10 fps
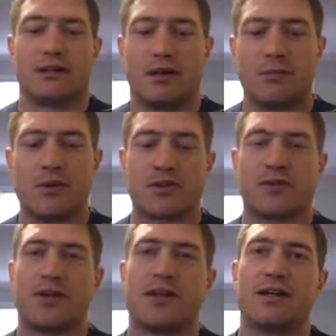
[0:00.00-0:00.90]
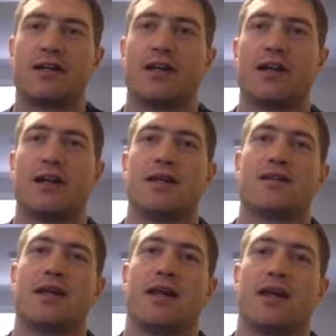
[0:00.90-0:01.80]
A mutual fund
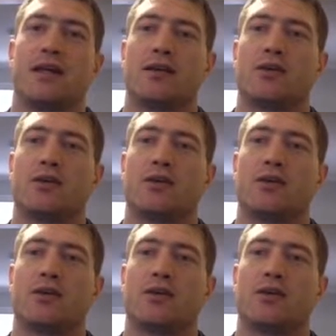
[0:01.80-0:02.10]
is a